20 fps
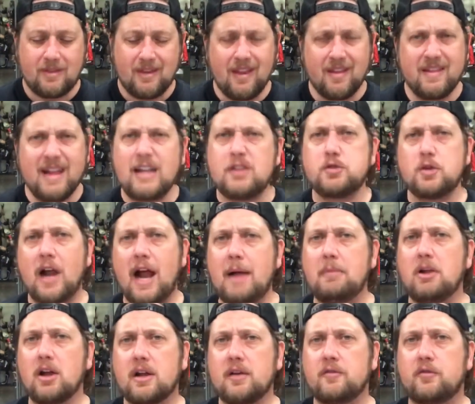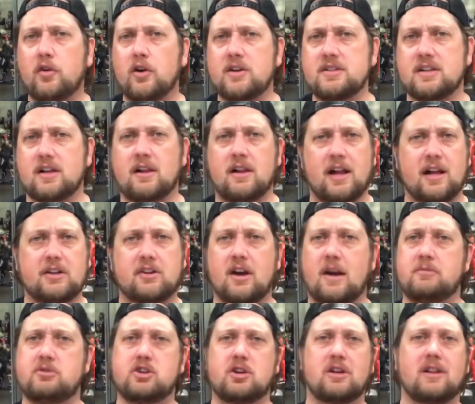That's what I'm looking for as a collector.
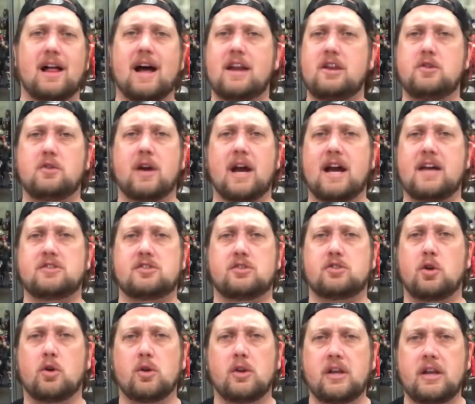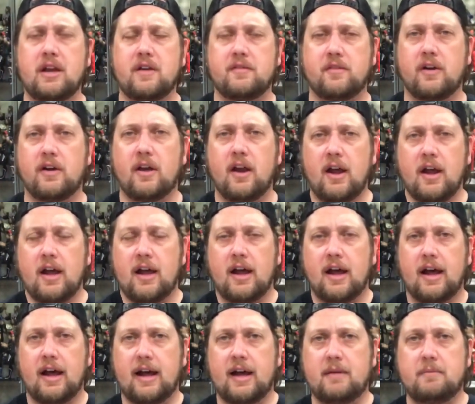I'm sure a lot of you guys are totally different.
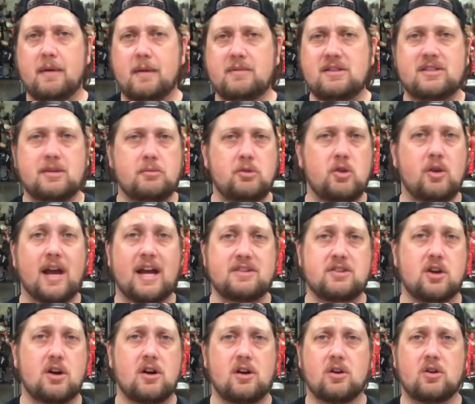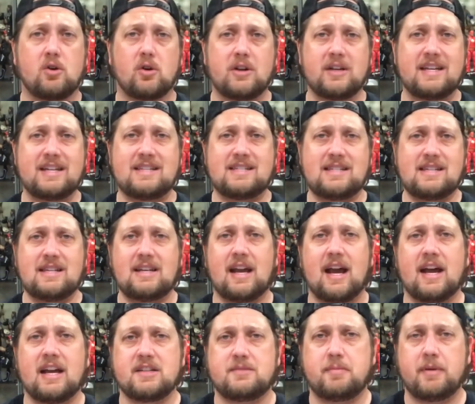And maybe some of you guys are hardcore DC
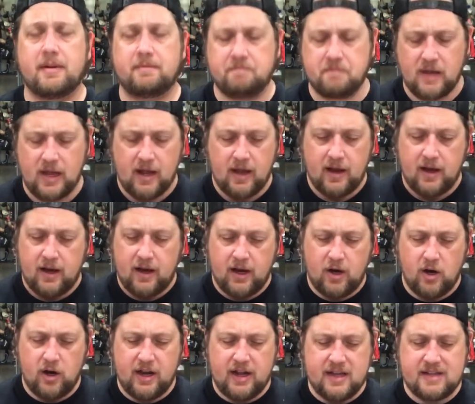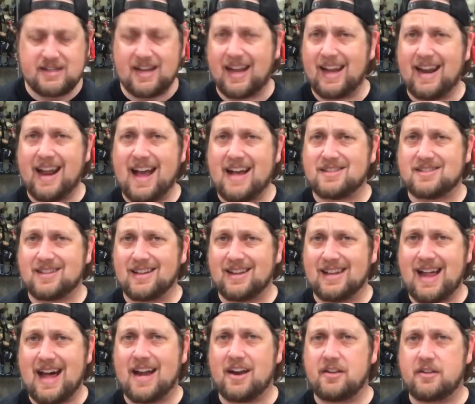guys, but here it is. I get asked a
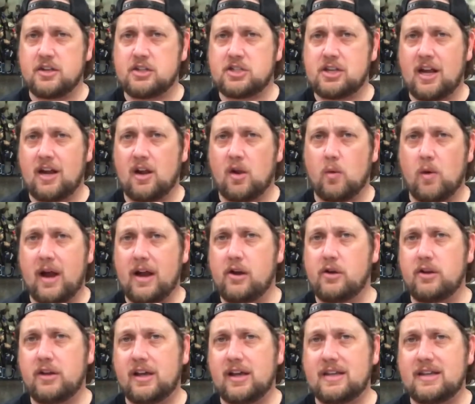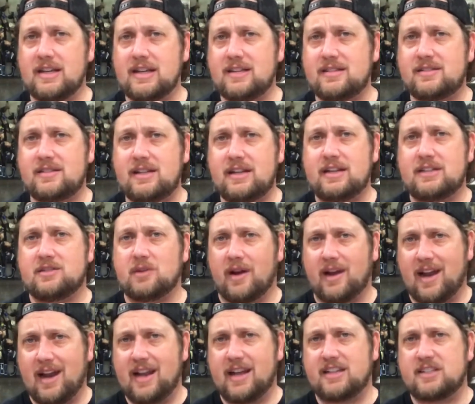lot on the channel, why don't you get DC? So I
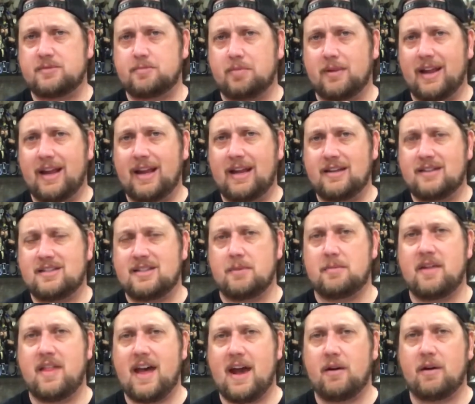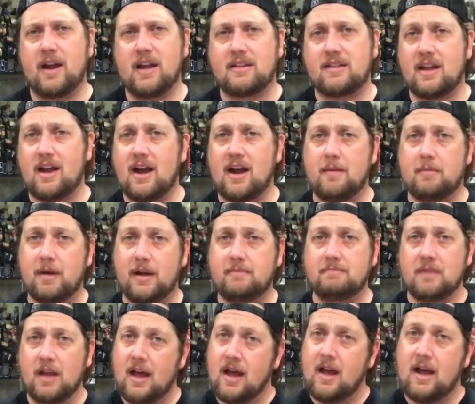kind of explained some of that right there, but
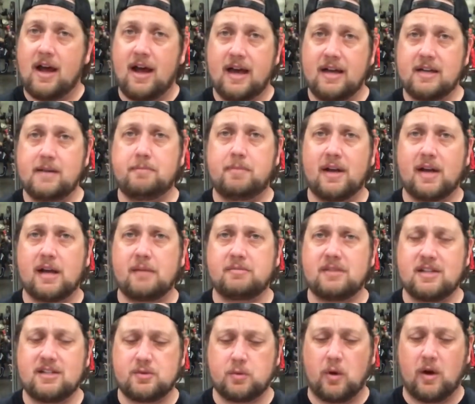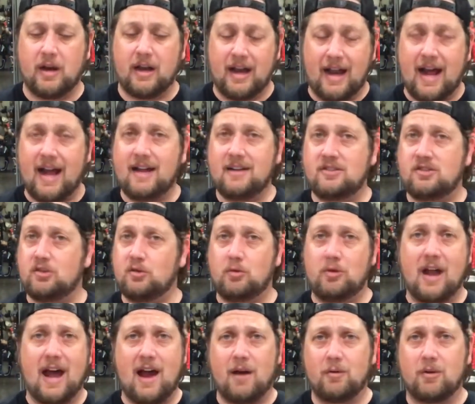I did pick up this one, and I do
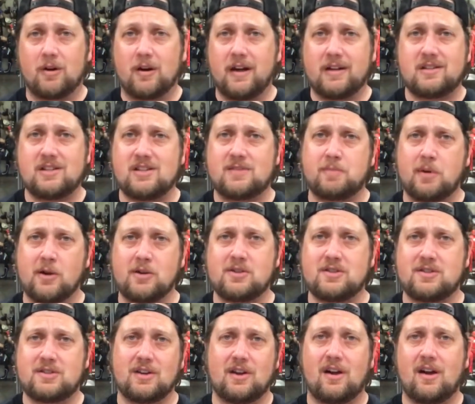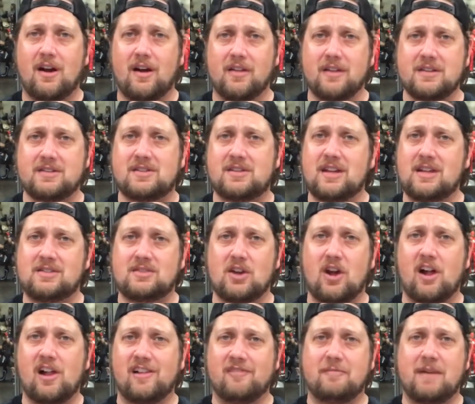not regret this purchase at all. This hits
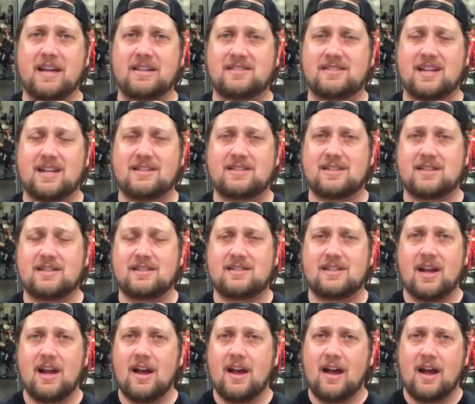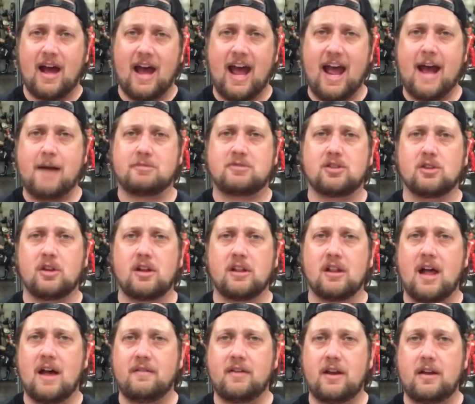all of my senses. I absolutely
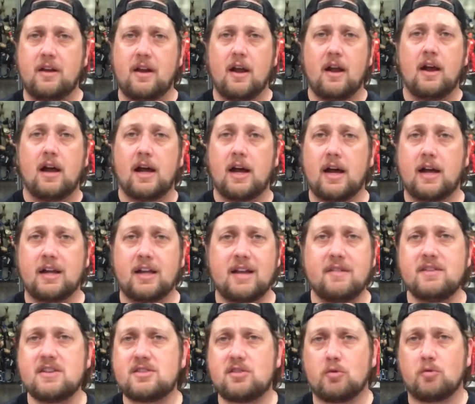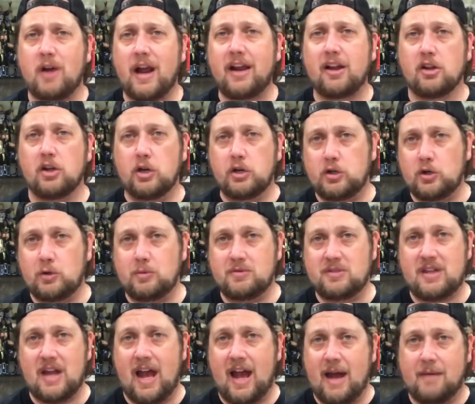love it. Give us a regular
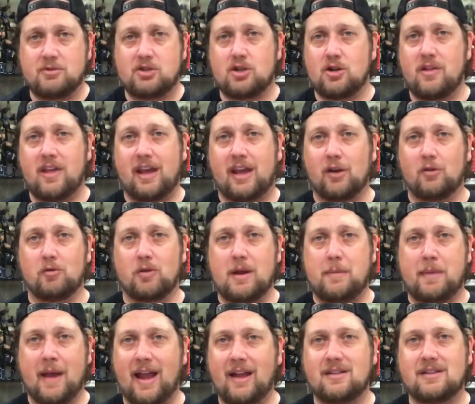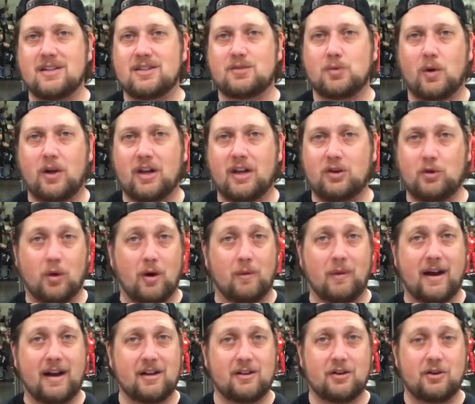Doomsday. I'm sure they could repaint this one into a
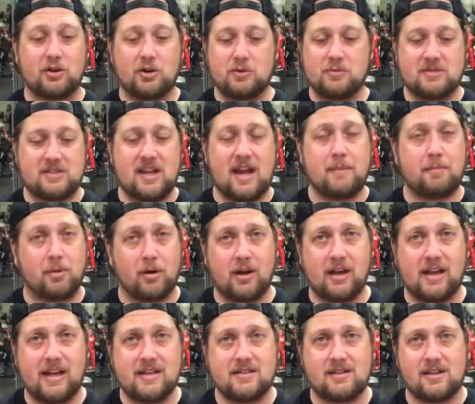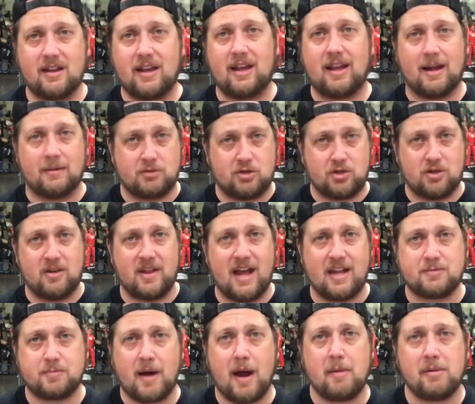regular Doomsday pretty easily. I'm sure
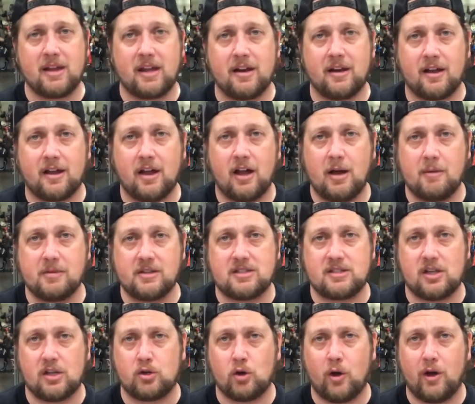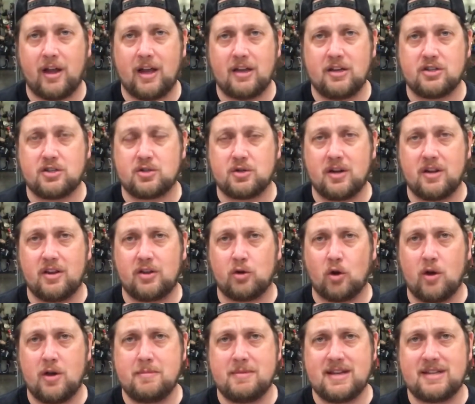that's probably going to come. It's the toy industry, the
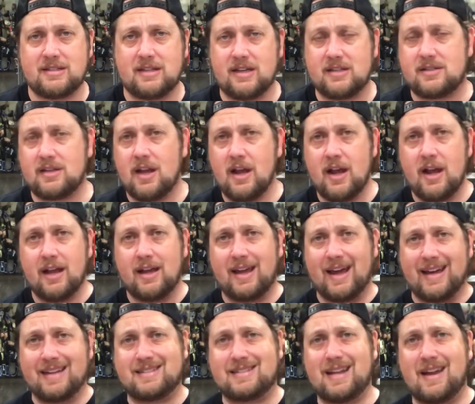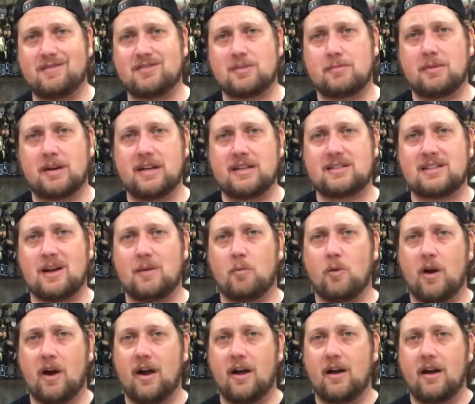toy business. Got to save some money
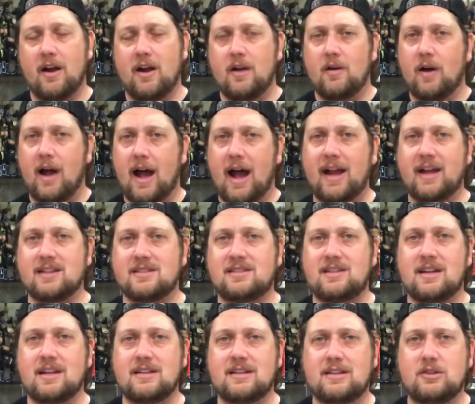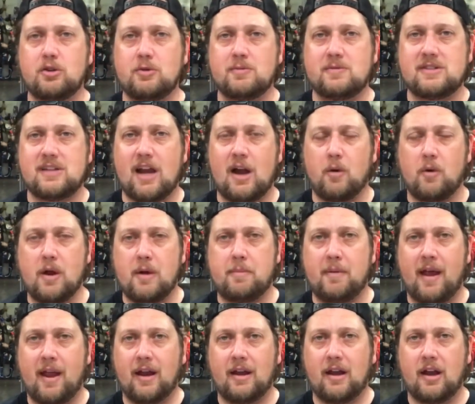somewhere. I could see a Doomsday
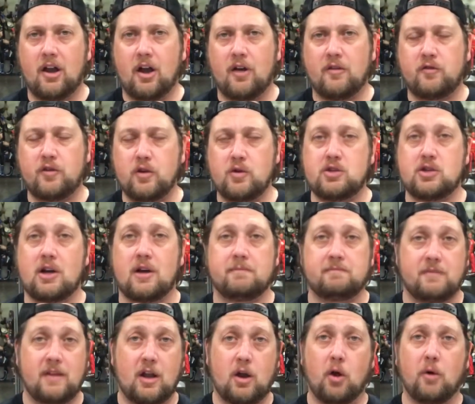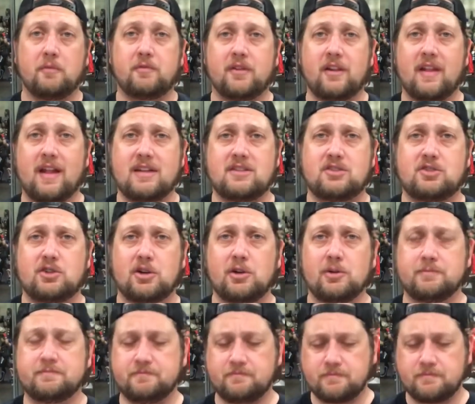repaint in our future, and hopefully that's true.